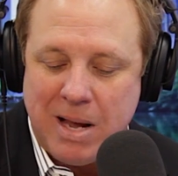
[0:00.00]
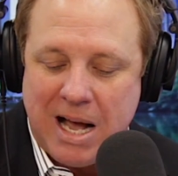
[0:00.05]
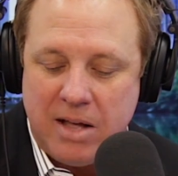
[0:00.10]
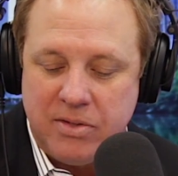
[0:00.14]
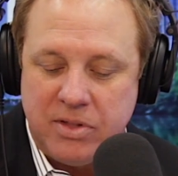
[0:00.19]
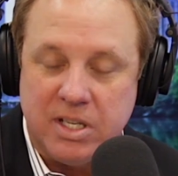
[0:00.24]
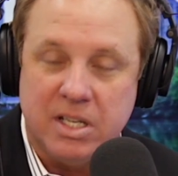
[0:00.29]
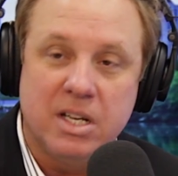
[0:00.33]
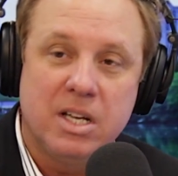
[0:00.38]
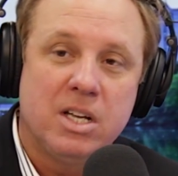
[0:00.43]

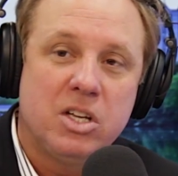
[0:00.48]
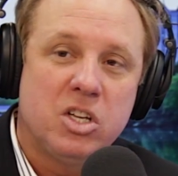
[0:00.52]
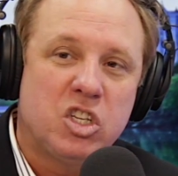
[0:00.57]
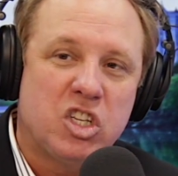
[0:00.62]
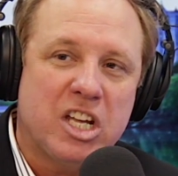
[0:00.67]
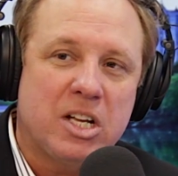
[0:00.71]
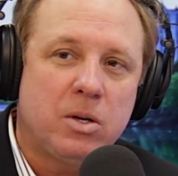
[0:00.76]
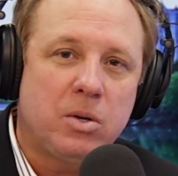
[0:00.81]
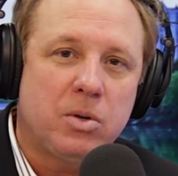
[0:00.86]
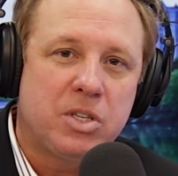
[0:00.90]
about the
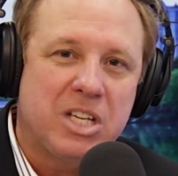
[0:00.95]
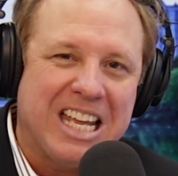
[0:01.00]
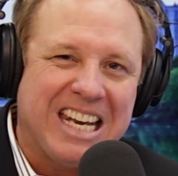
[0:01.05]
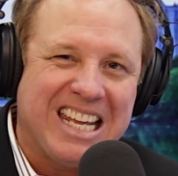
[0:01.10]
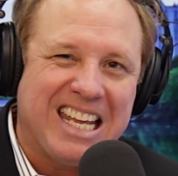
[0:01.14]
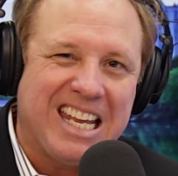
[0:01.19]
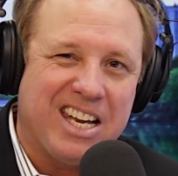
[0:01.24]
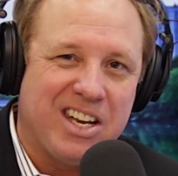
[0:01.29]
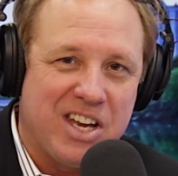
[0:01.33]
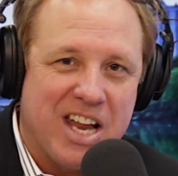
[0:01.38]
single
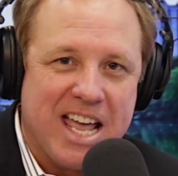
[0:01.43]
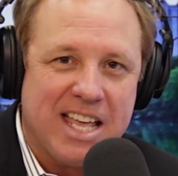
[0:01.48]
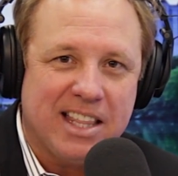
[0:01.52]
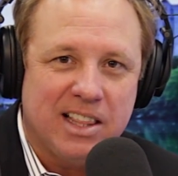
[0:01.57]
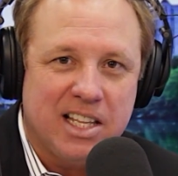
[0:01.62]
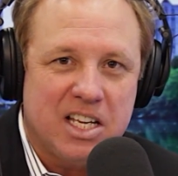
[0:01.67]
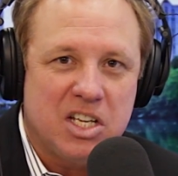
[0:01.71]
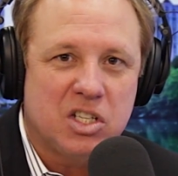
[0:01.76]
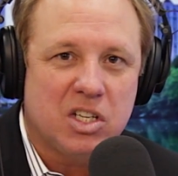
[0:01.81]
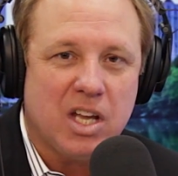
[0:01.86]
tenant net
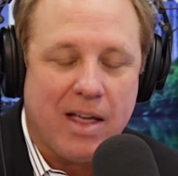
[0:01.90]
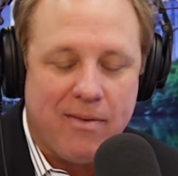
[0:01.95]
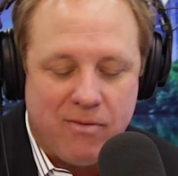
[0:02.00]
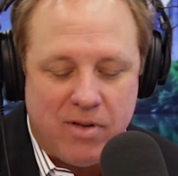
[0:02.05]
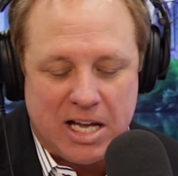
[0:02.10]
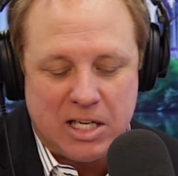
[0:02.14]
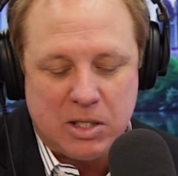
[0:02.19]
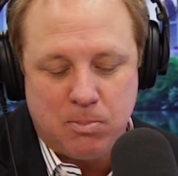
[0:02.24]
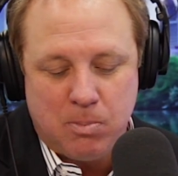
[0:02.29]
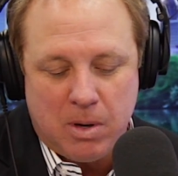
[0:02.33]
lease
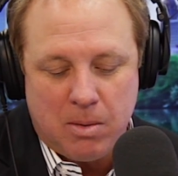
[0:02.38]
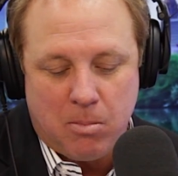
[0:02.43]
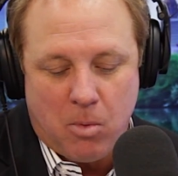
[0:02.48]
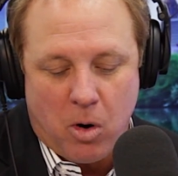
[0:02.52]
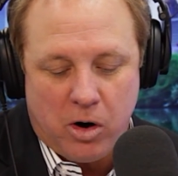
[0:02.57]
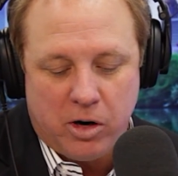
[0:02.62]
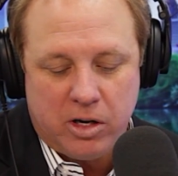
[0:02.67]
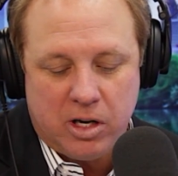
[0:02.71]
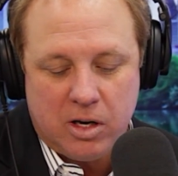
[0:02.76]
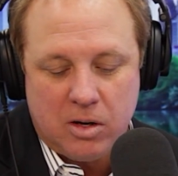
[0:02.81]
investment
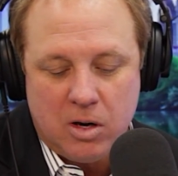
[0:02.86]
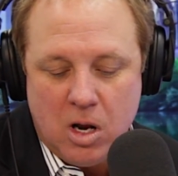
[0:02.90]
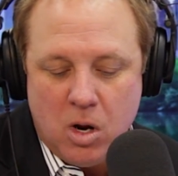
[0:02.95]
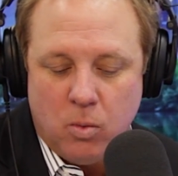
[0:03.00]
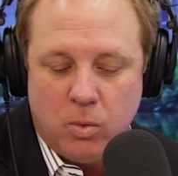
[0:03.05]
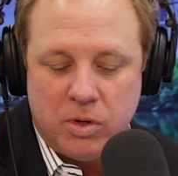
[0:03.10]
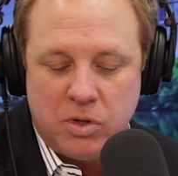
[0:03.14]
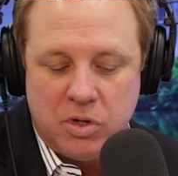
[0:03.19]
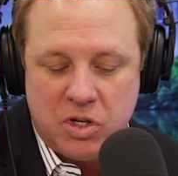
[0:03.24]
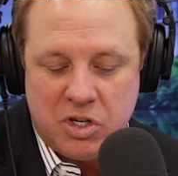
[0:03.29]
market
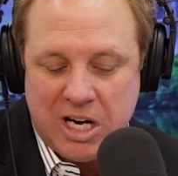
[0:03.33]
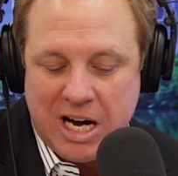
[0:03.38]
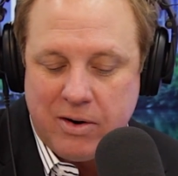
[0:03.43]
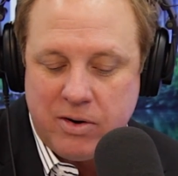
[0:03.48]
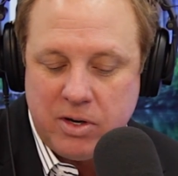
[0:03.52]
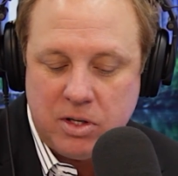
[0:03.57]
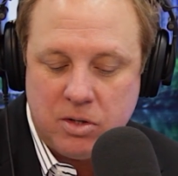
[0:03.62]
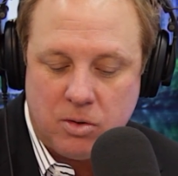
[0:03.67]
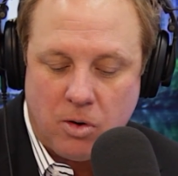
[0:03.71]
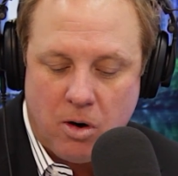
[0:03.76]
with
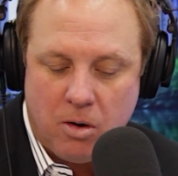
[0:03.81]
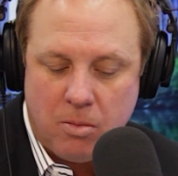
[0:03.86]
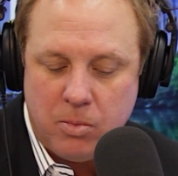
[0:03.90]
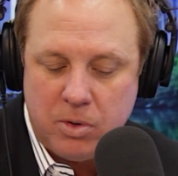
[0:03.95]
Sherry Strom